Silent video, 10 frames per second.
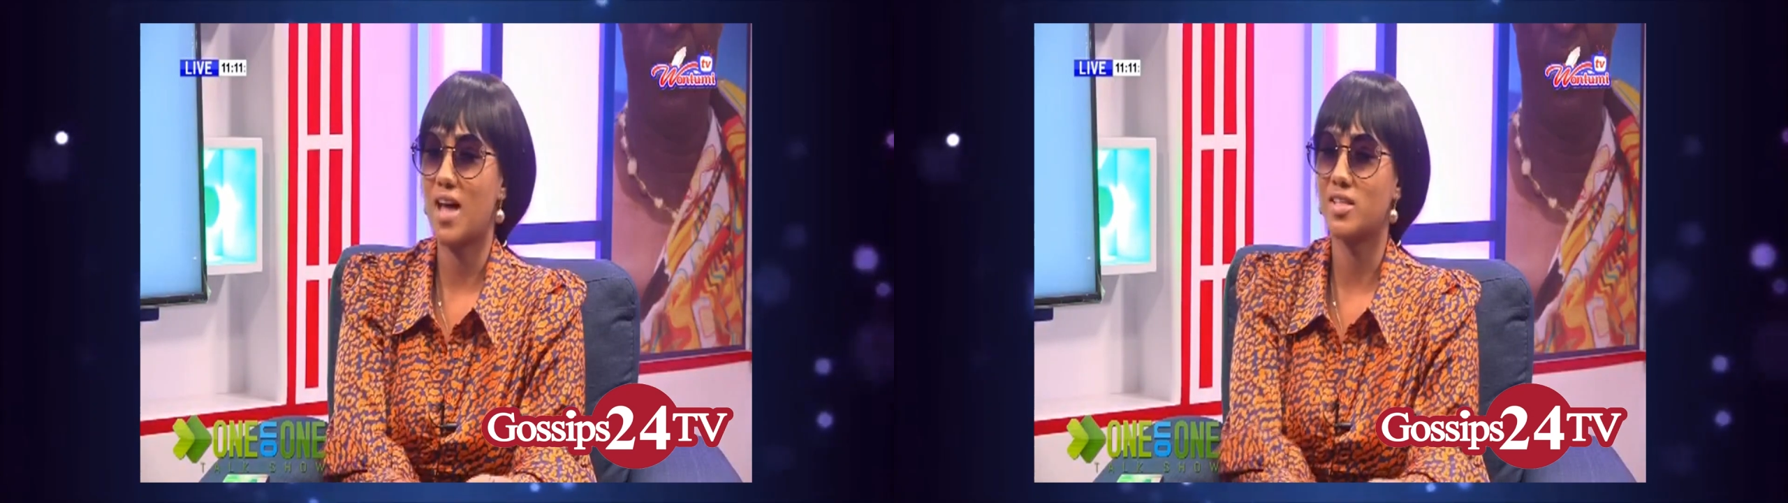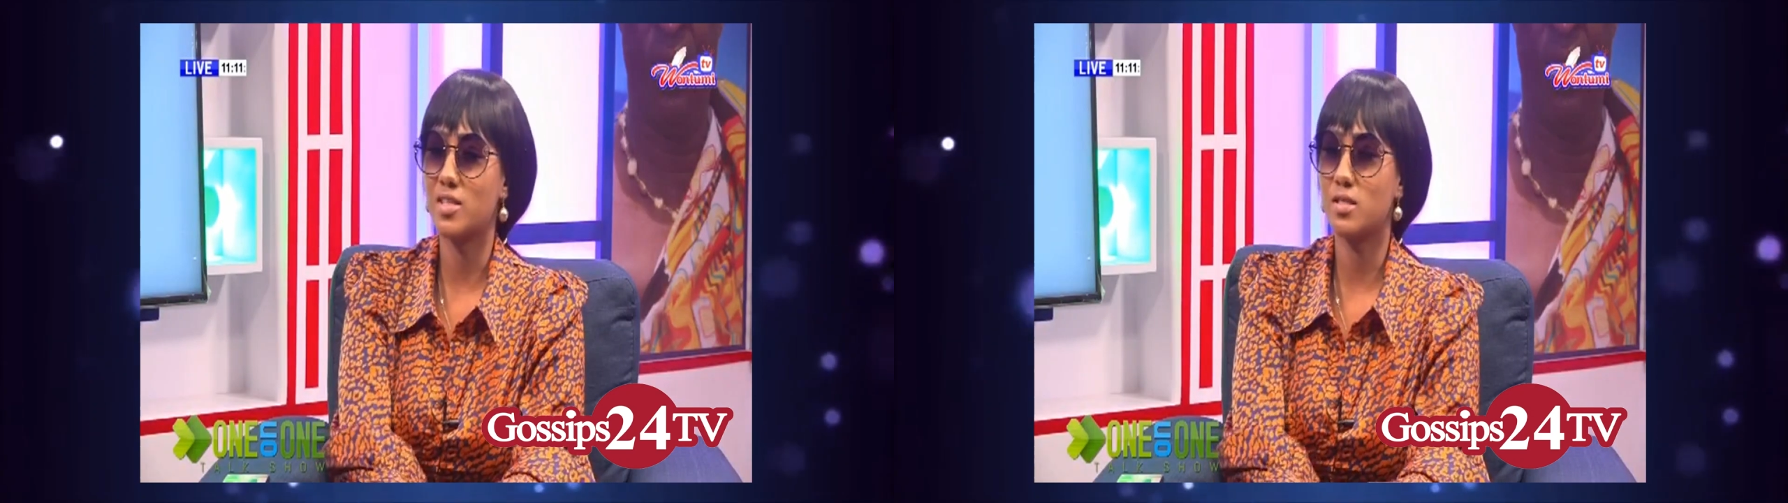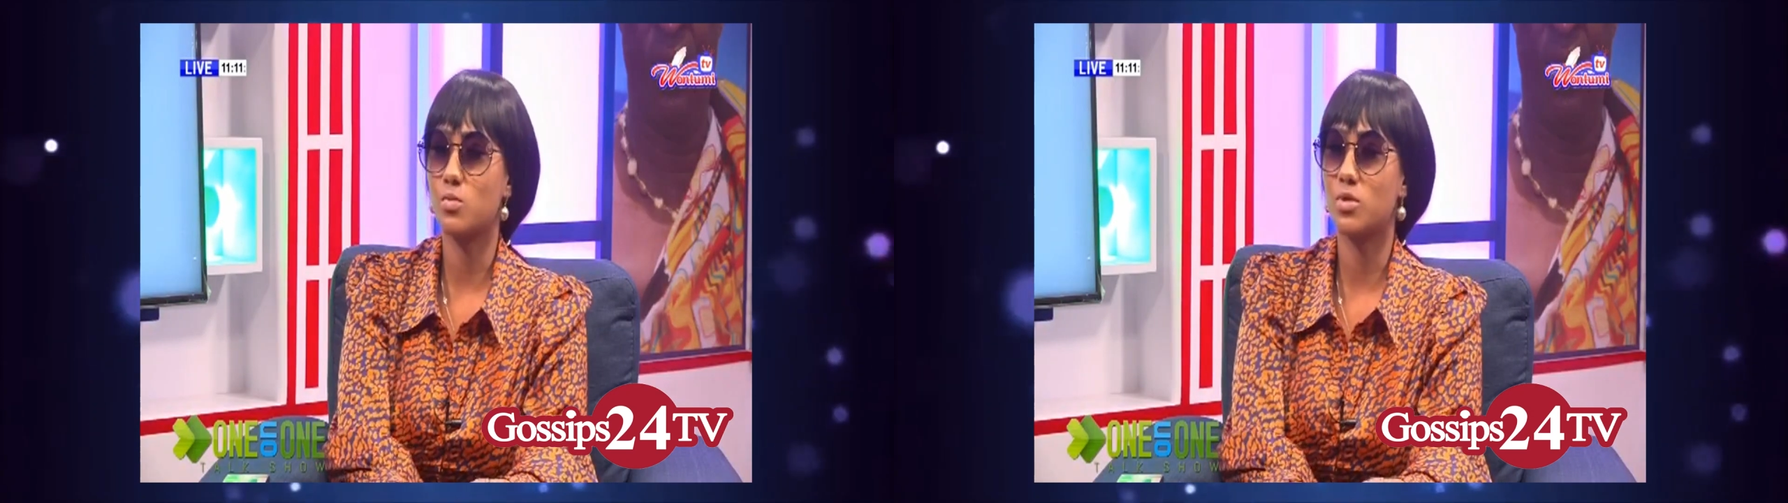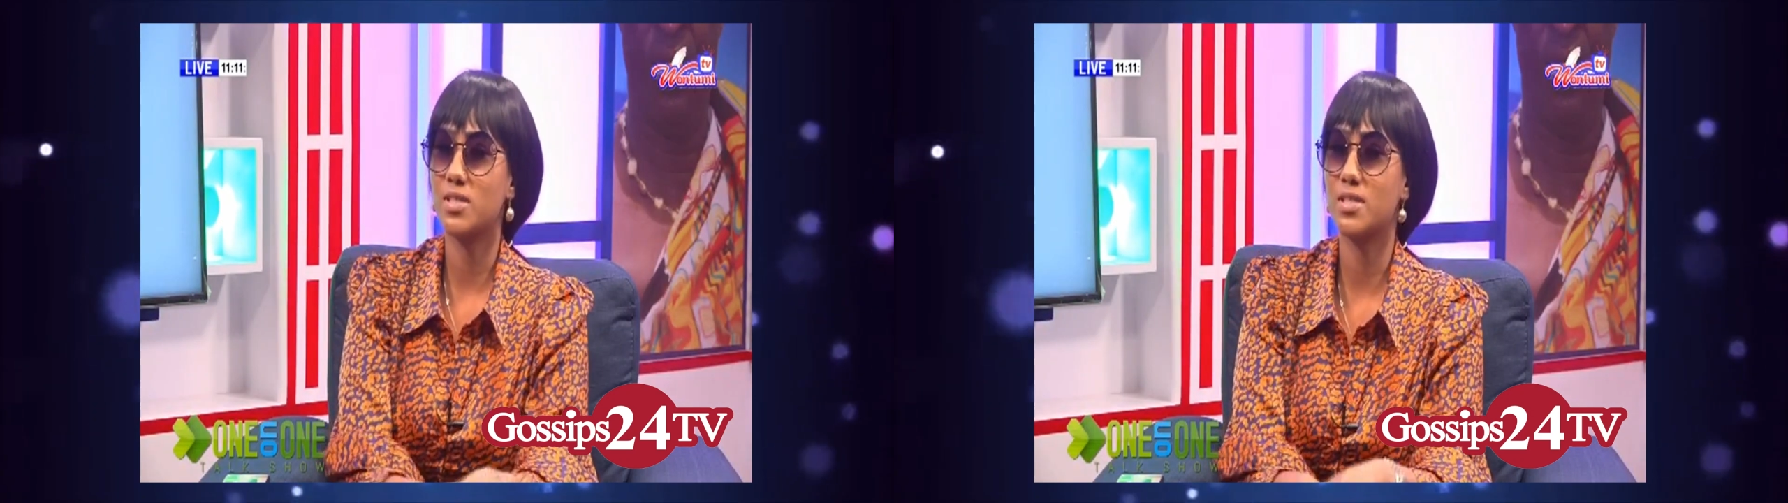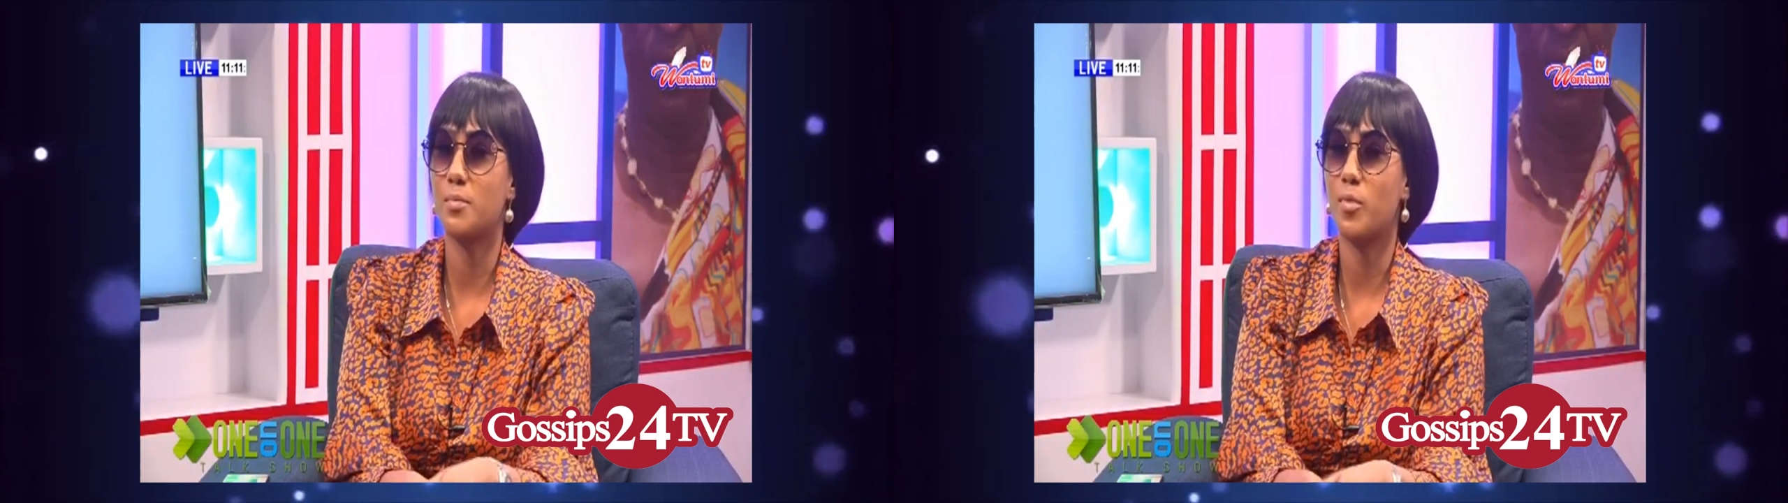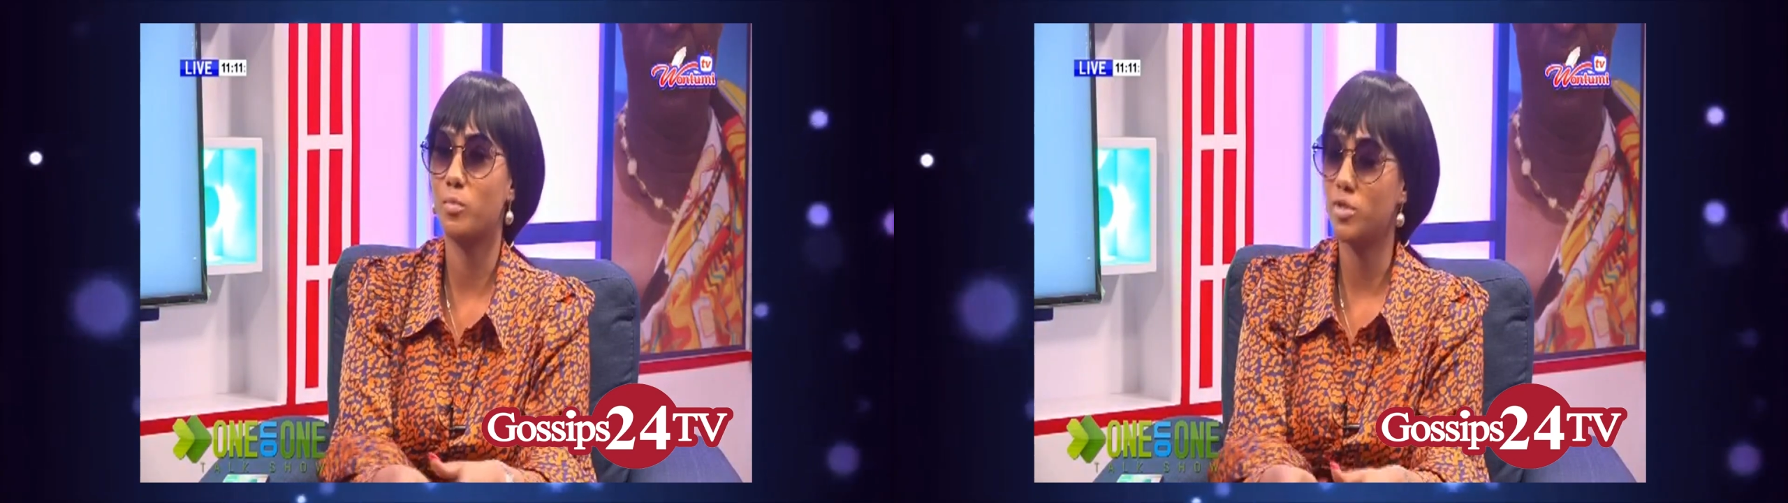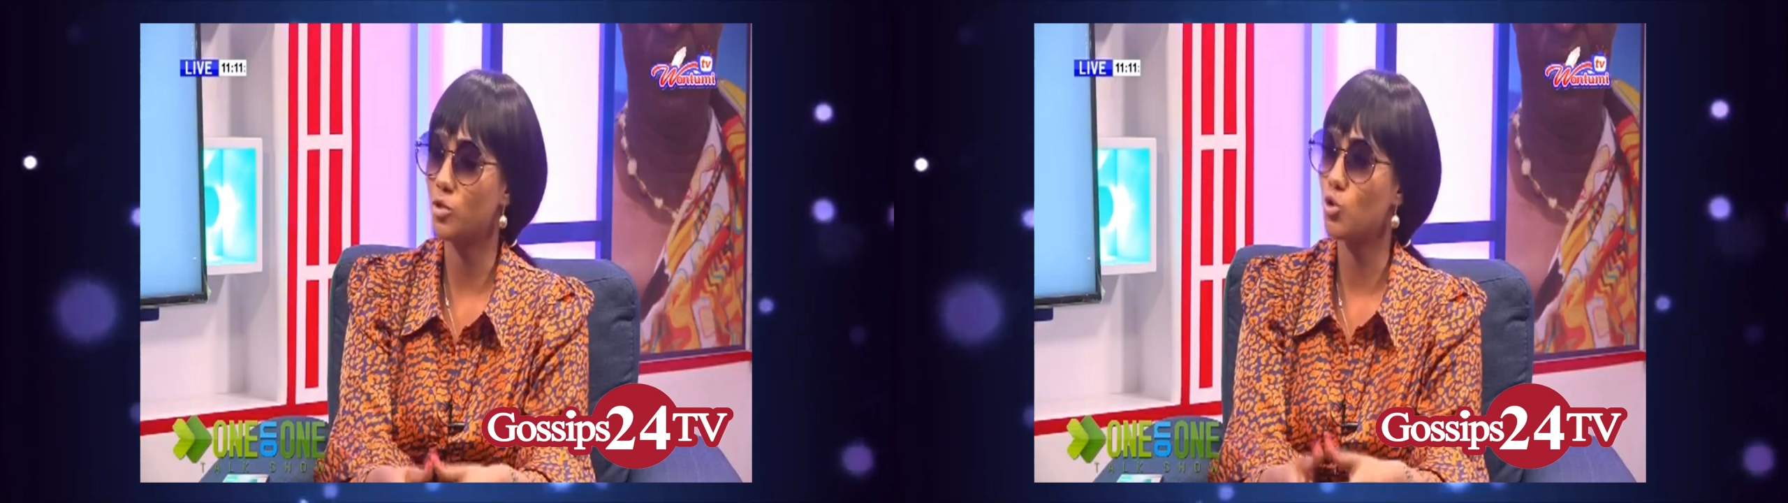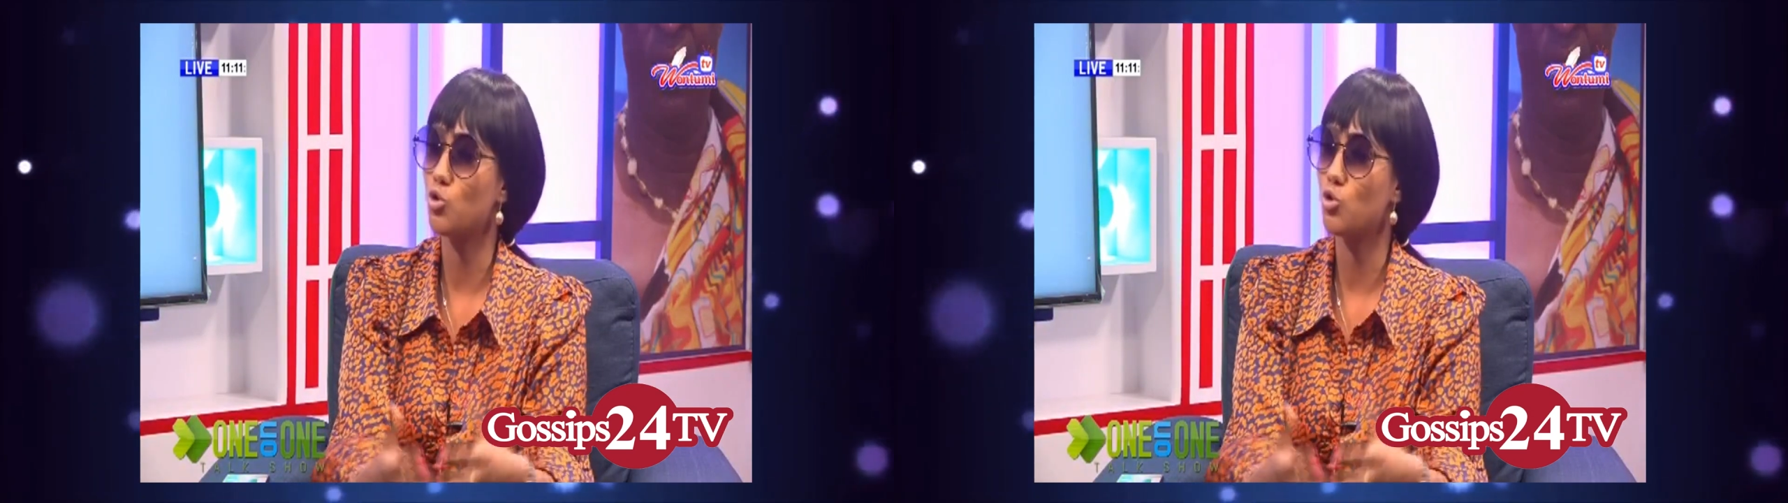I just want the public to